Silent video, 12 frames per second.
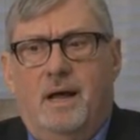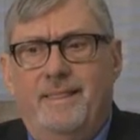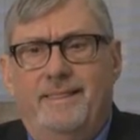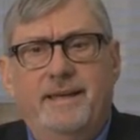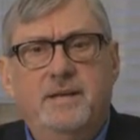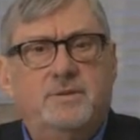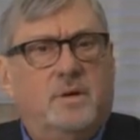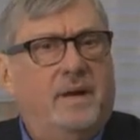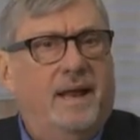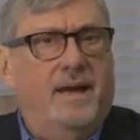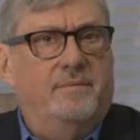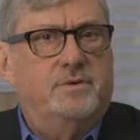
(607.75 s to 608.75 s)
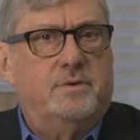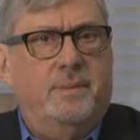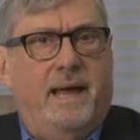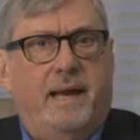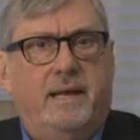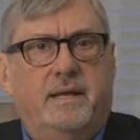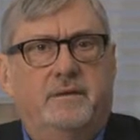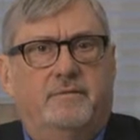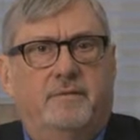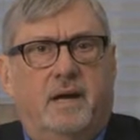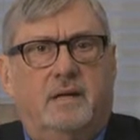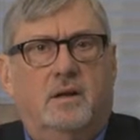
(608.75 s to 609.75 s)
These are going to have a dramatic
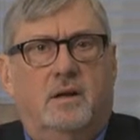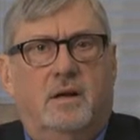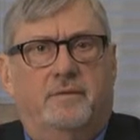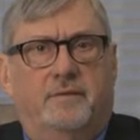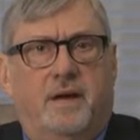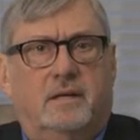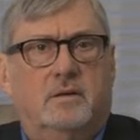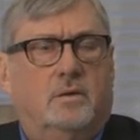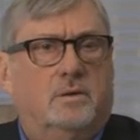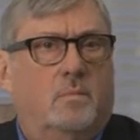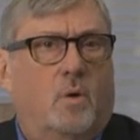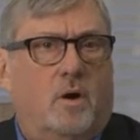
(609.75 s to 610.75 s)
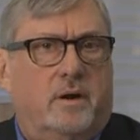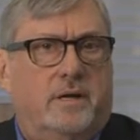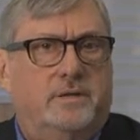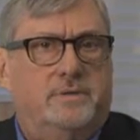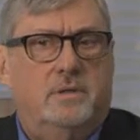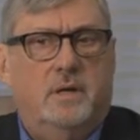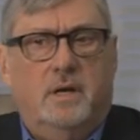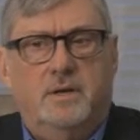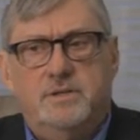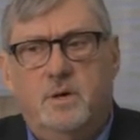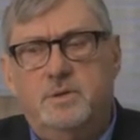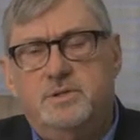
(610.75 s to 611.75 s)
effect on the markets.
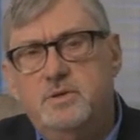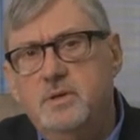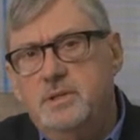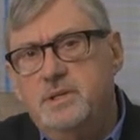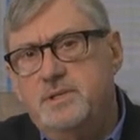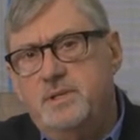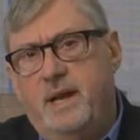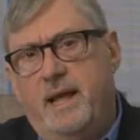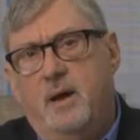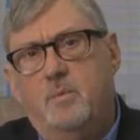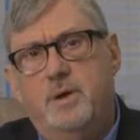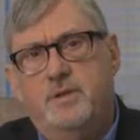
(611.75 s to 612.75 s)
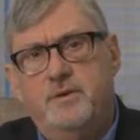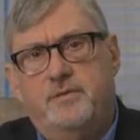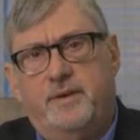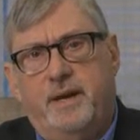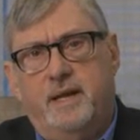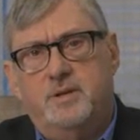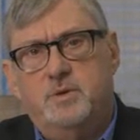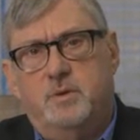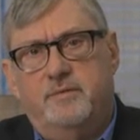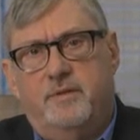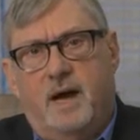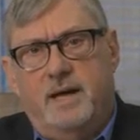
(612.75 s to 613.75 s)
So it's good to sit down with your financial
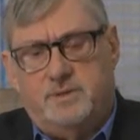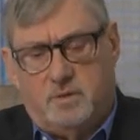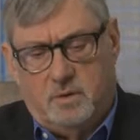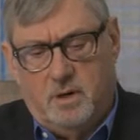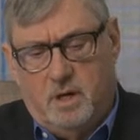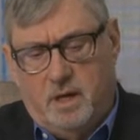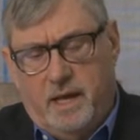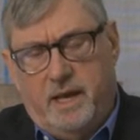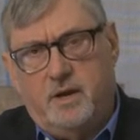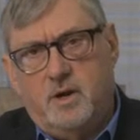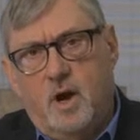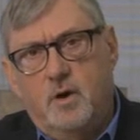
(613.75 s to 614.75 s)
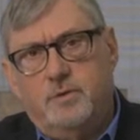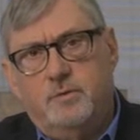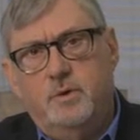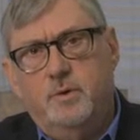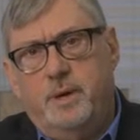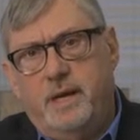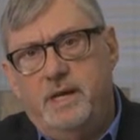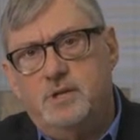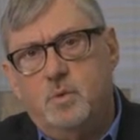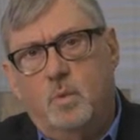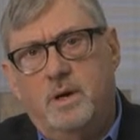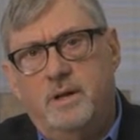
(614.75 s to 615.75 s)
advisor and go through
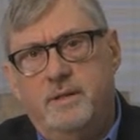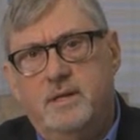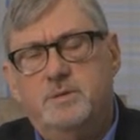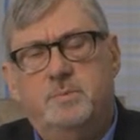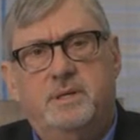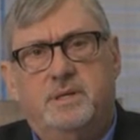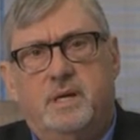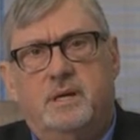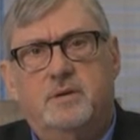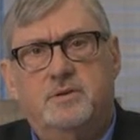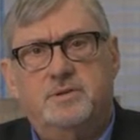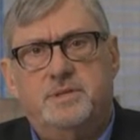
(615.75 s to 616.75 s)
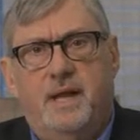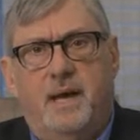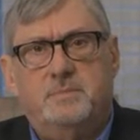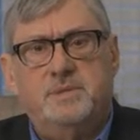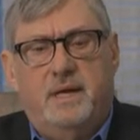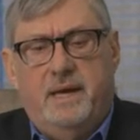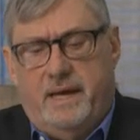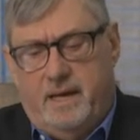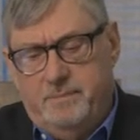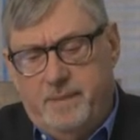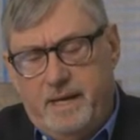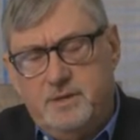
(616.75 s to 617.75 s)
each one of these particular steps
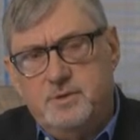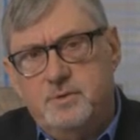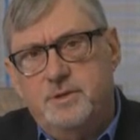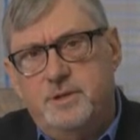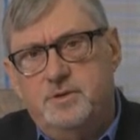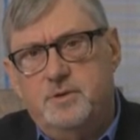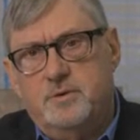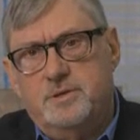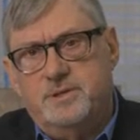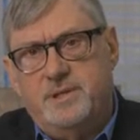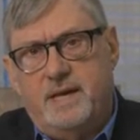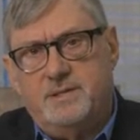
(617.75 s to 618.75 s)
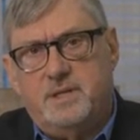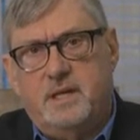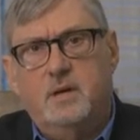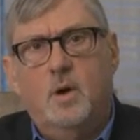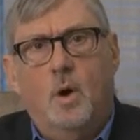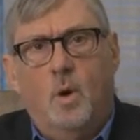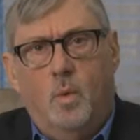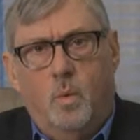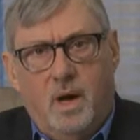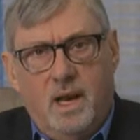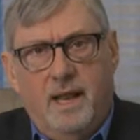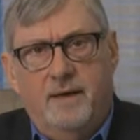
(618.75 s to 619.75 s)
and make sure that you're assessing
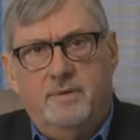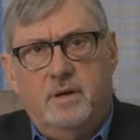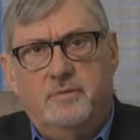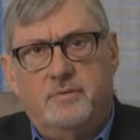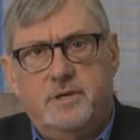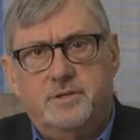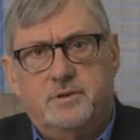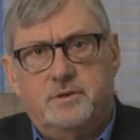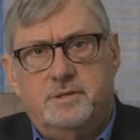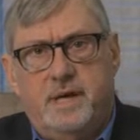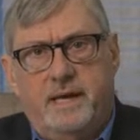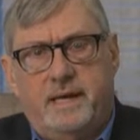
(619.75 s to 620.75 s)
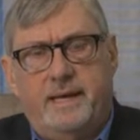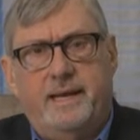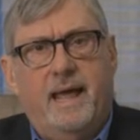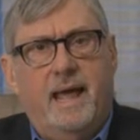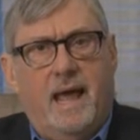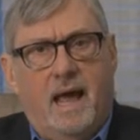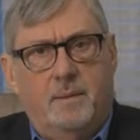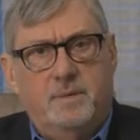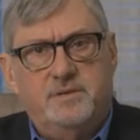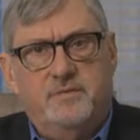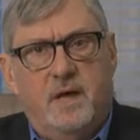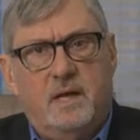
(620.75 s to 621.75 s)
what level of risk you're taking, how
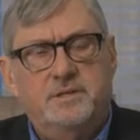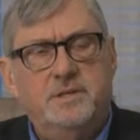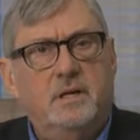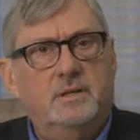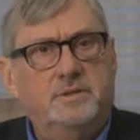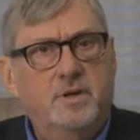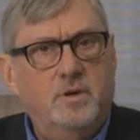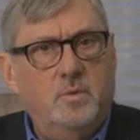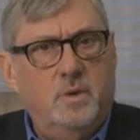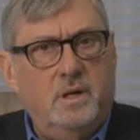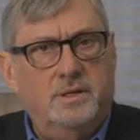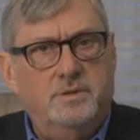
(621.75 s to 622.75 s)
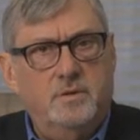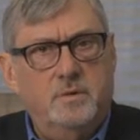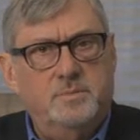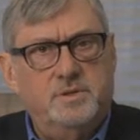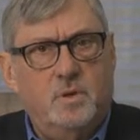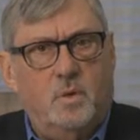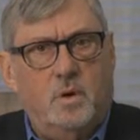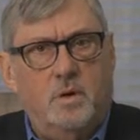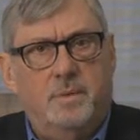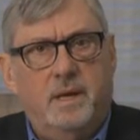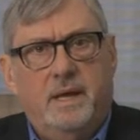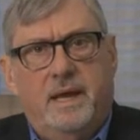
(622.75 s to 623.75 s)
much volatility are you willing to
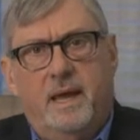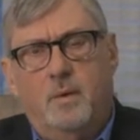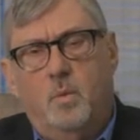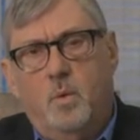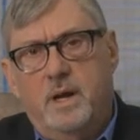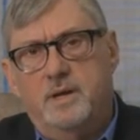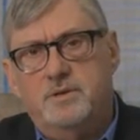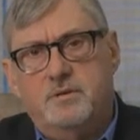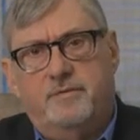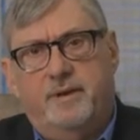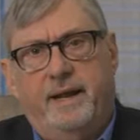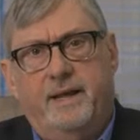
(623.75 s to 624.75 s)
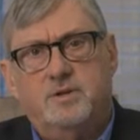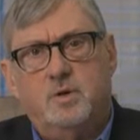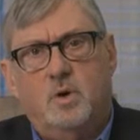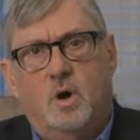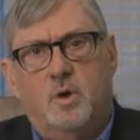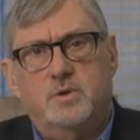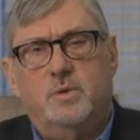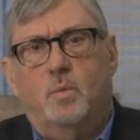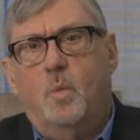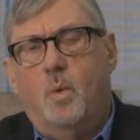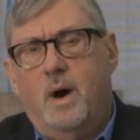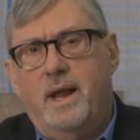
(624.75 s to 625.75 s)
absorb, and what is your financial goals
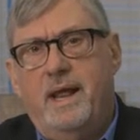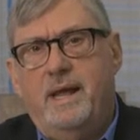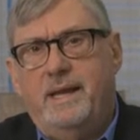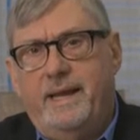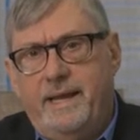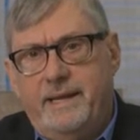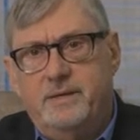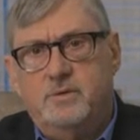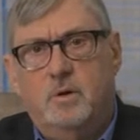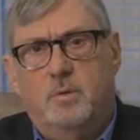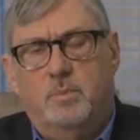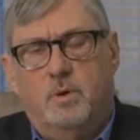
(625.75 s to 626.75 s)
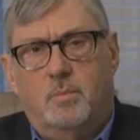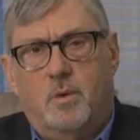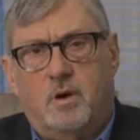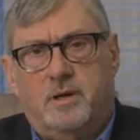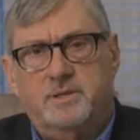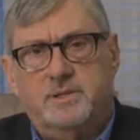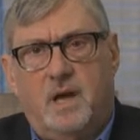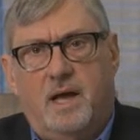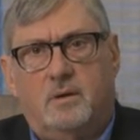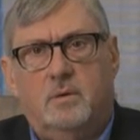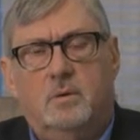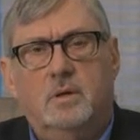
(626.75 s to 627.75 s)
and what an end to a bull market
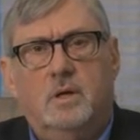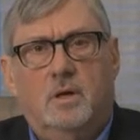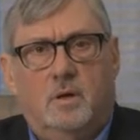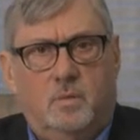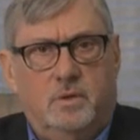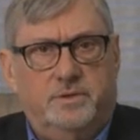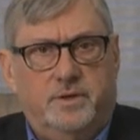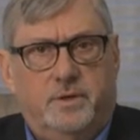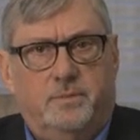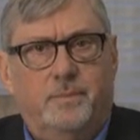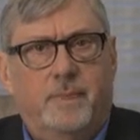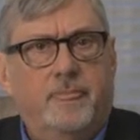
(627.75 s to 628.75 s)
cycle will do.